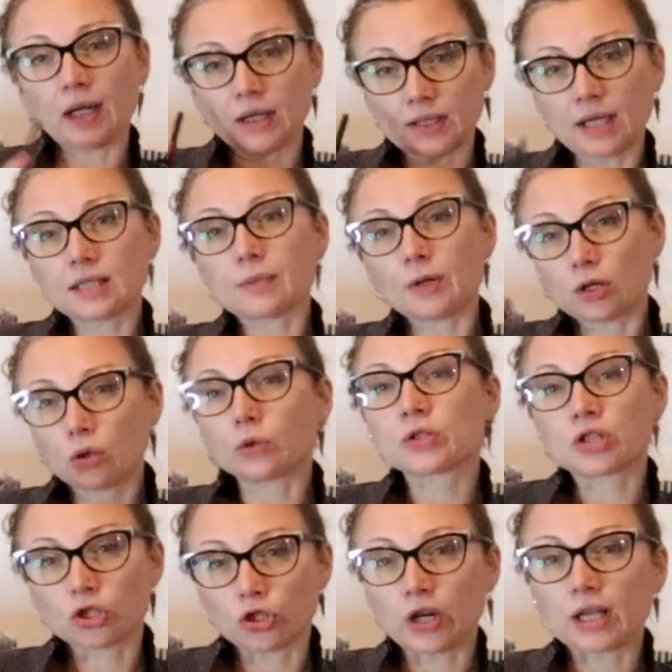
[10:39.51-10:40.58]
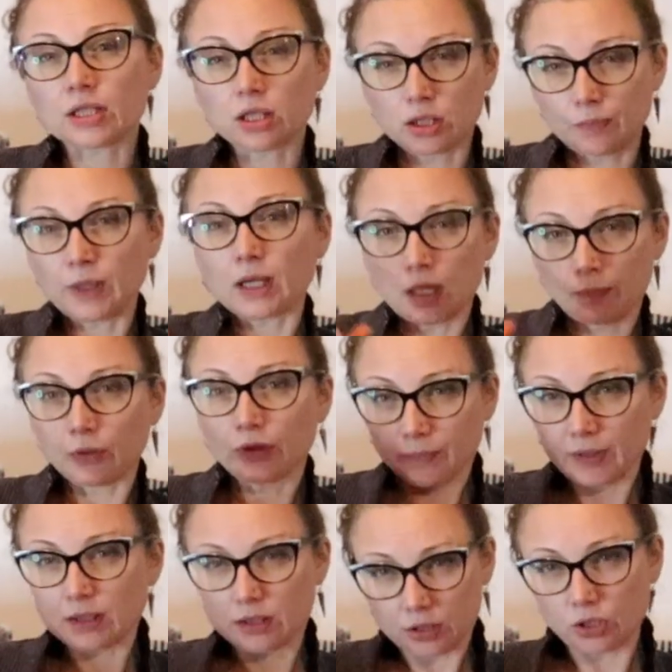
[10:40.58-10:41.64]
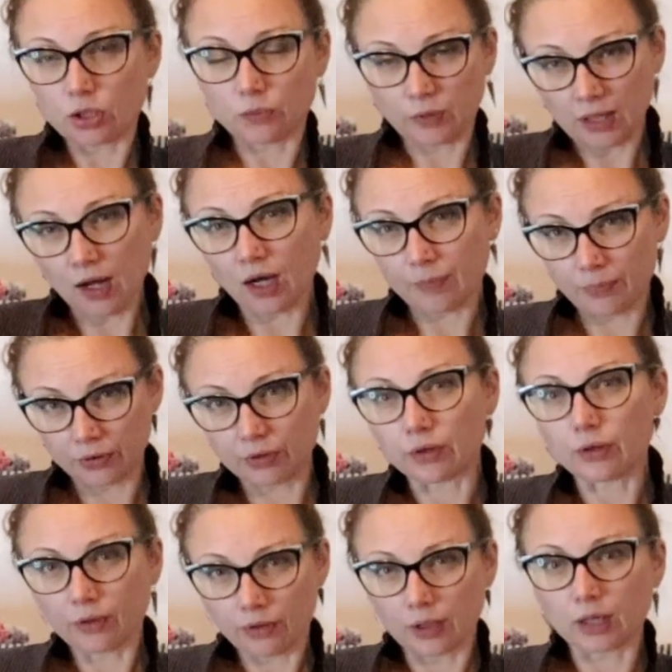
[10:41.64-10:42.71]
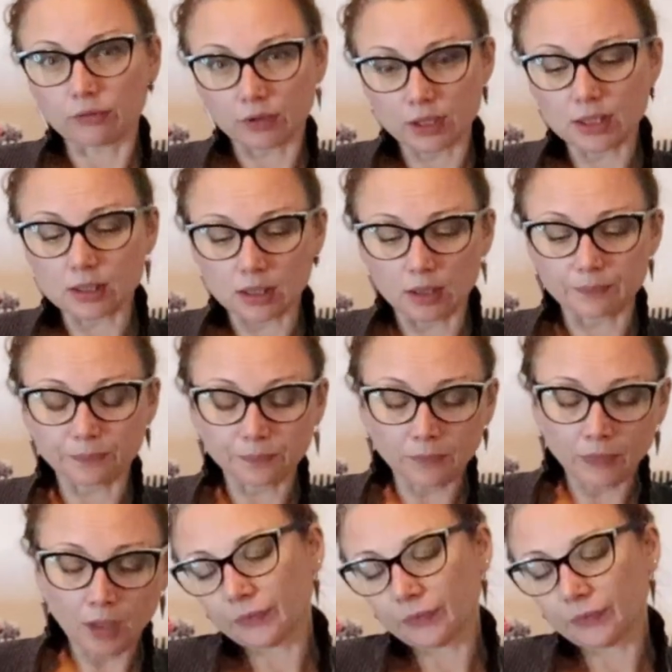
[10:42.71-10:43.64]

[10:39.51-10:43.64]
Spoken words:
And it takes a bit of concentrating to pick up on the bits to do with hyperthyroidism.